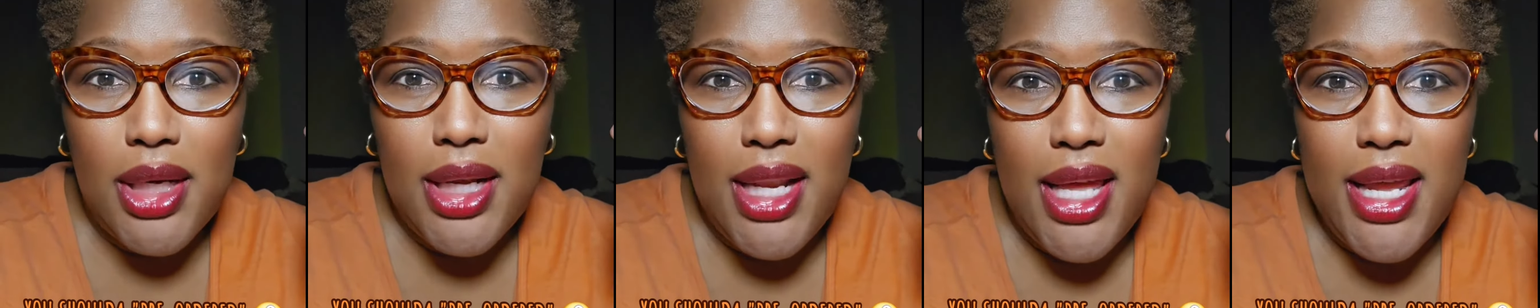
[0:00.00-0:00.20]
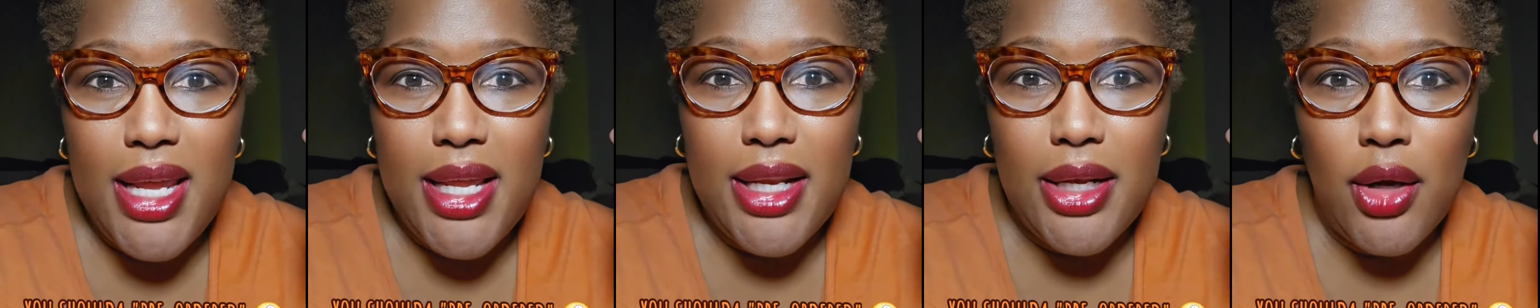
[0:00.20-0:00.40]

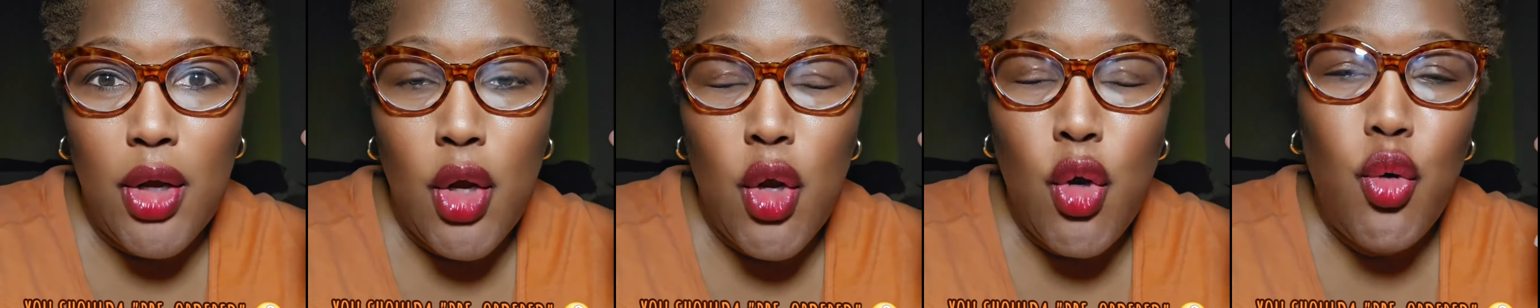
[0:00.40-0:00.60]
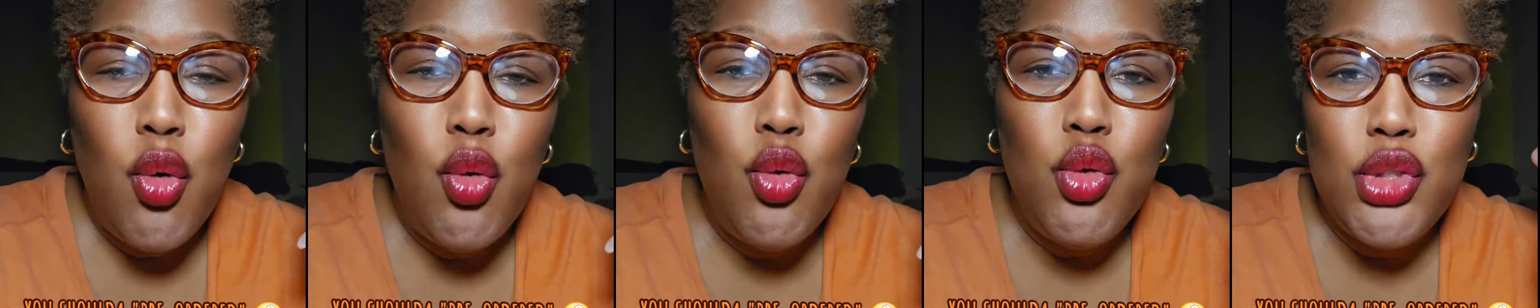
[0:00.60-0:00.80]
lady
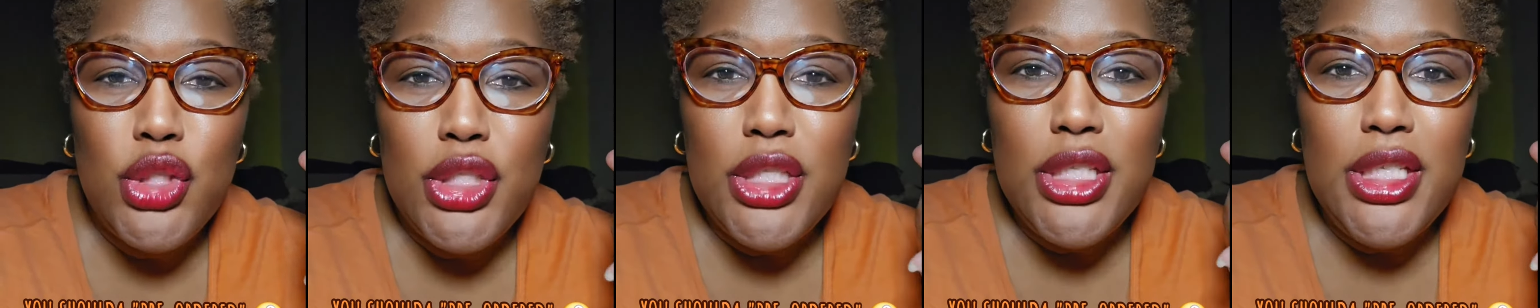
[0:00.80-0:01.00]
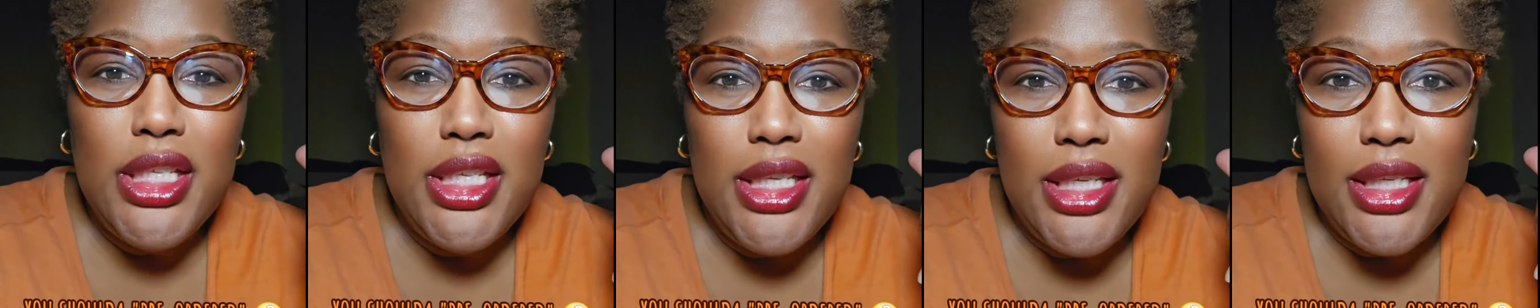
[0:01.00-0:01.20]
who
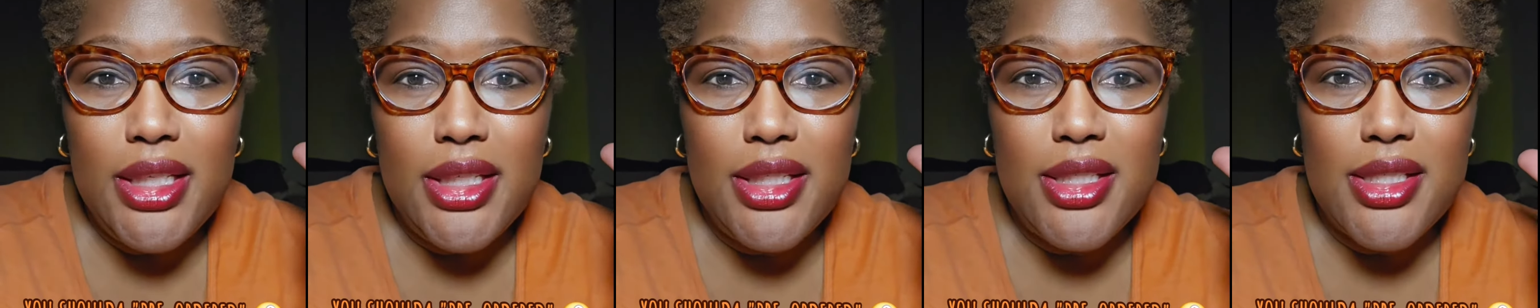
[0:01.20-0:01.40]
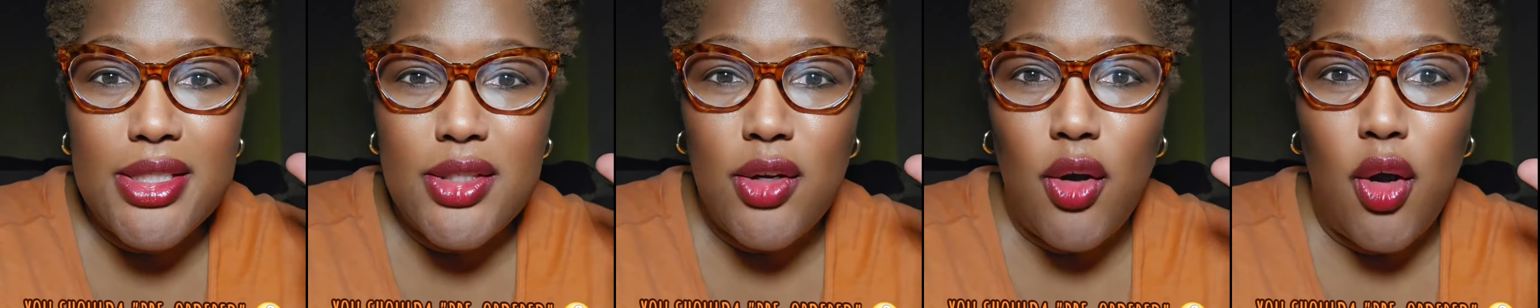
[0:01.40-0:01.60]
she
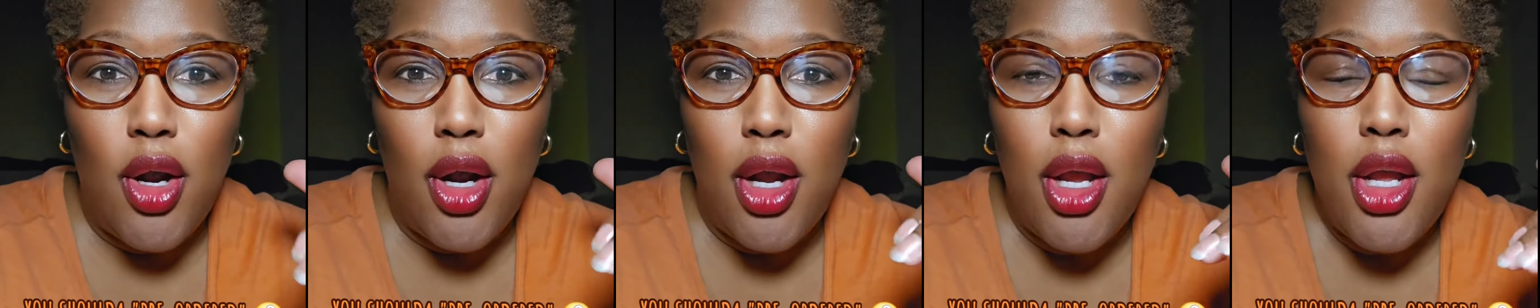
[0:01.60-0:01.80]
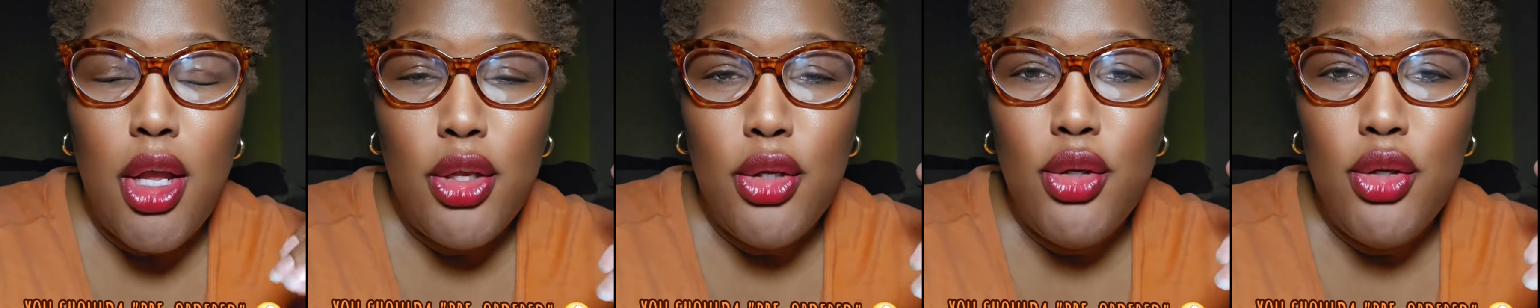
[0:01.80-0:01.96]
is or,